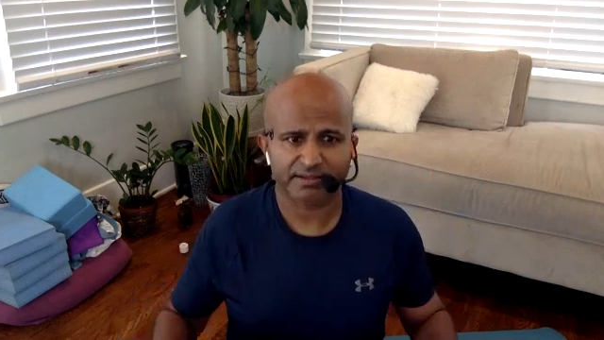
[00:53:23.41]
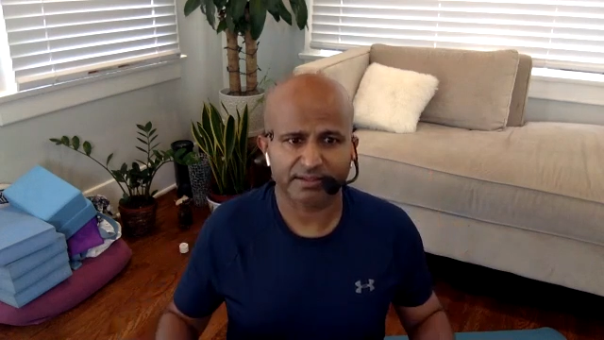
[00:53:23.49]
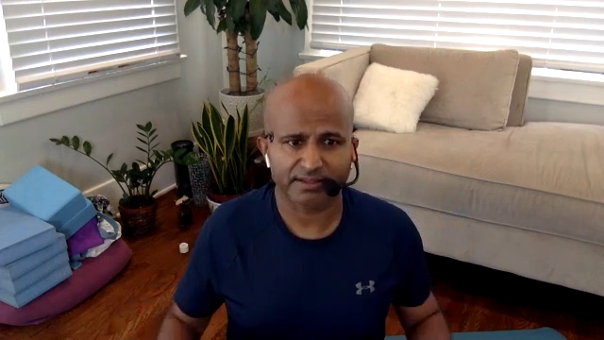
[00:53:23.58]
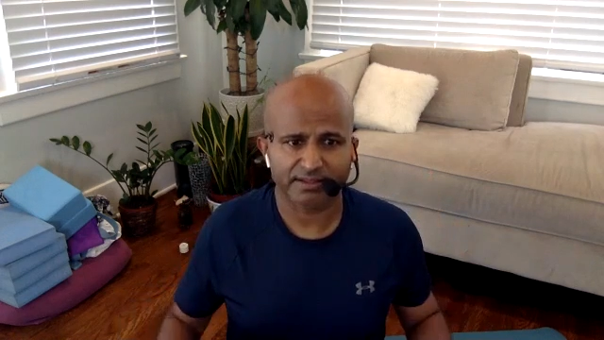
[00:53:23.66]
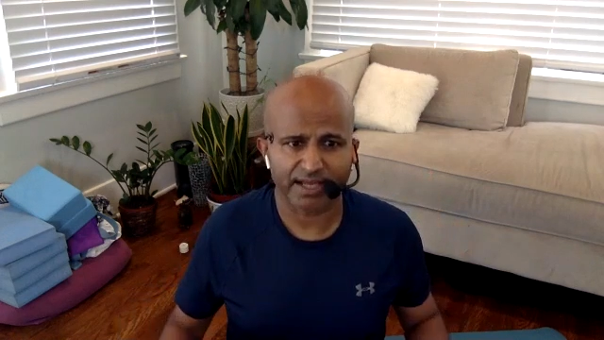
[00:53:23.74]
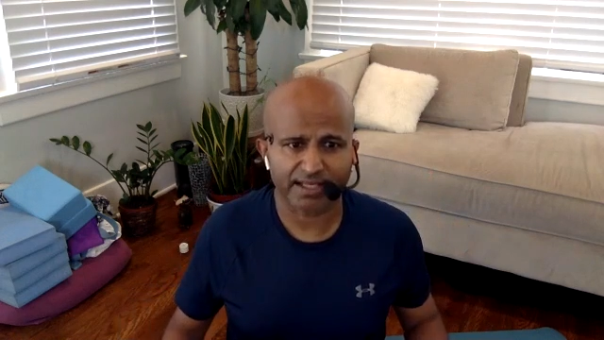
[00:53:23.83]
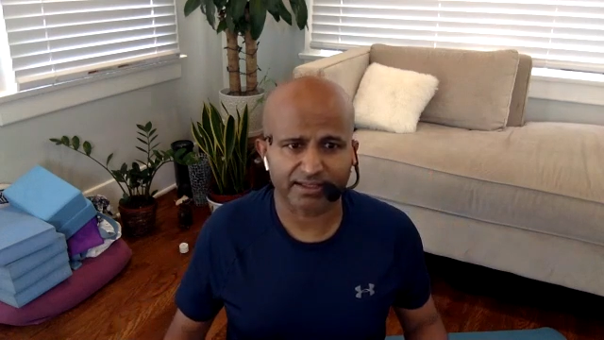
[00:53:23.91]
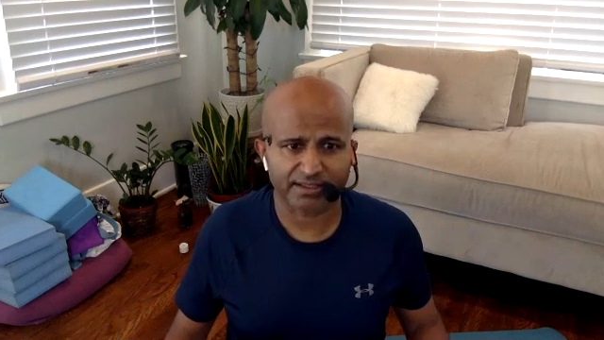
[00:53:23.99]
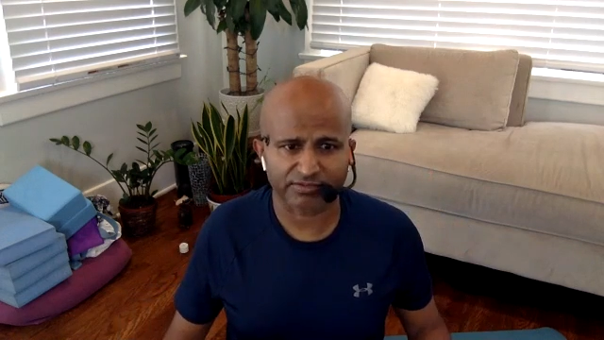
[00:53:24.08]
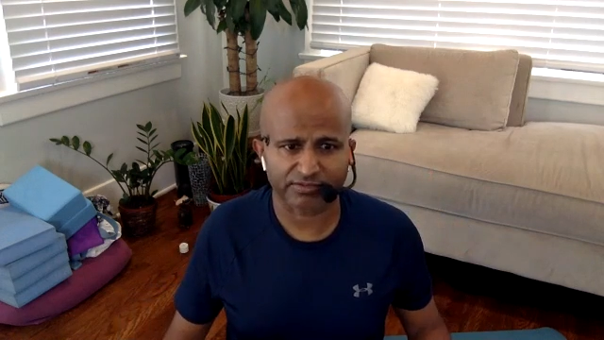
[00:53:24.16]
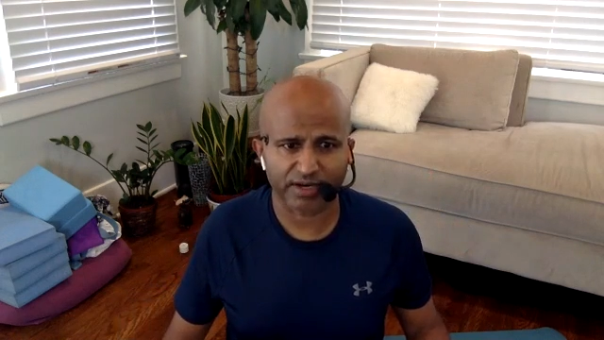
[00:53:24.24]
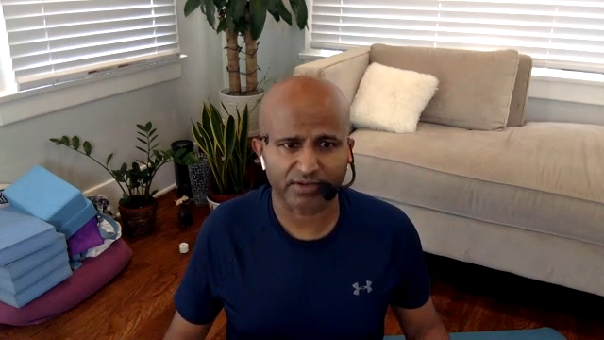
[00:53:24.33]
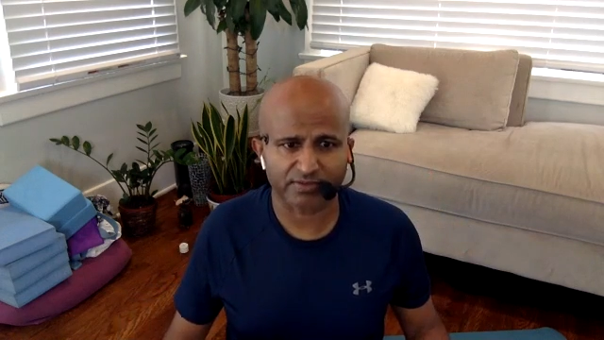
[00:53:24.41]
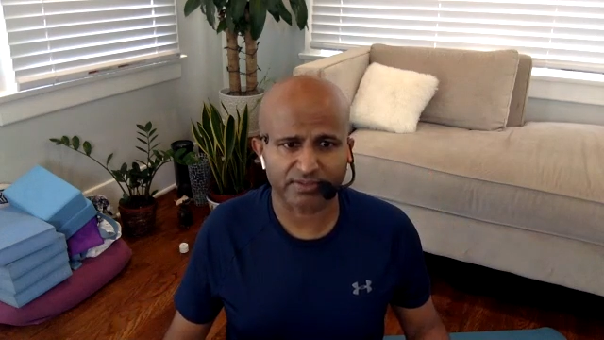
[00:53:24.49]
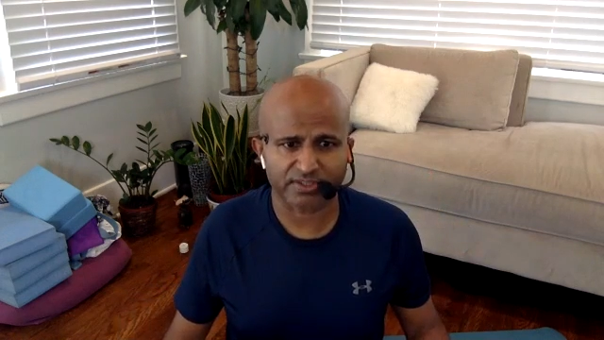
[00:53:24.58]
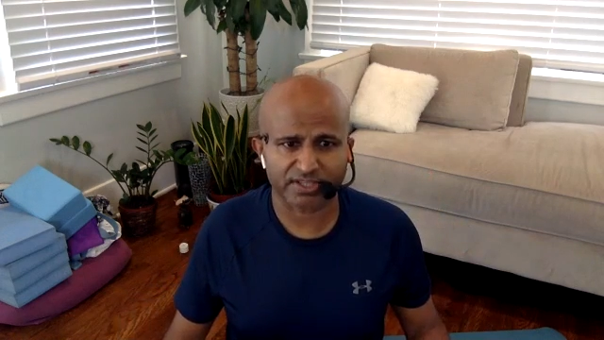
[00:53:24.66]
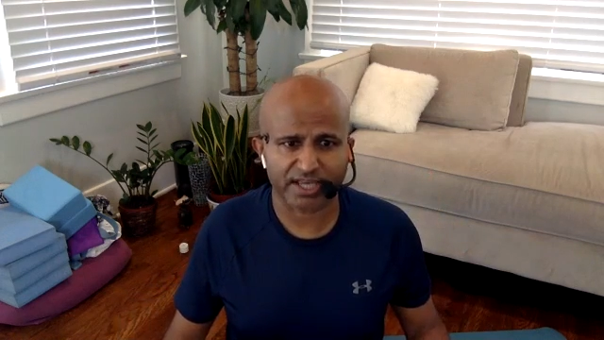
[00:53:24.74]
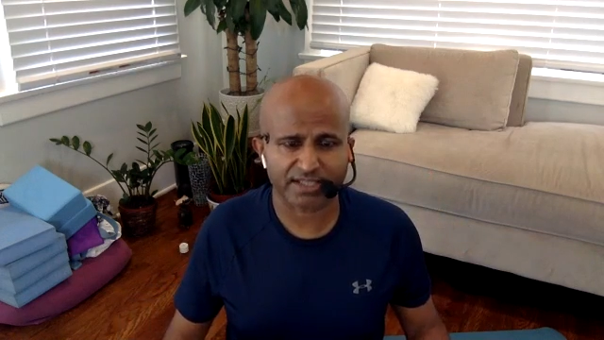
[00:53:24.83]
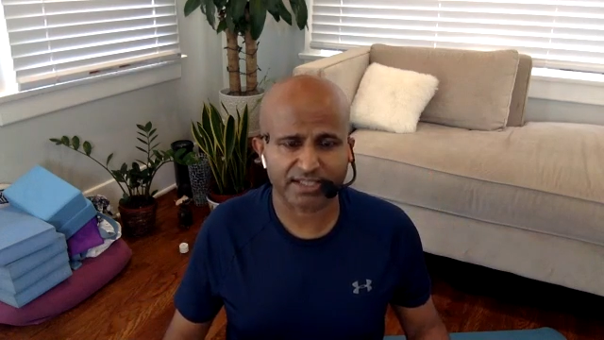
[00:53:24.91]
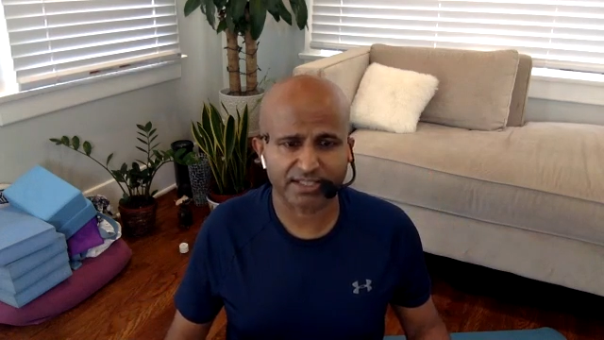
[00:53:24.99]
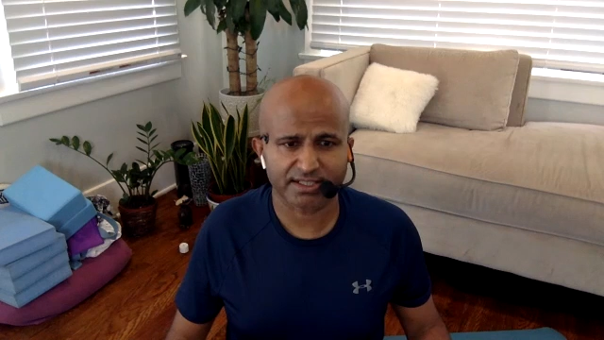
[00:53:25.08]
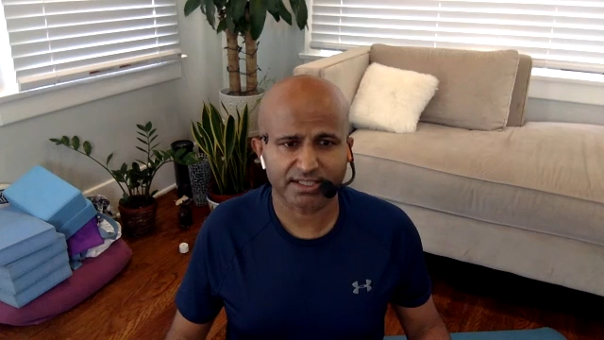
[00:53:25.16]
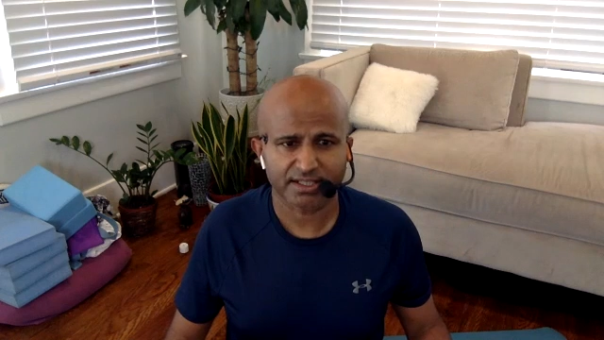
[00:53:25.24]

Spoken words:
Lengthen the front of the chest,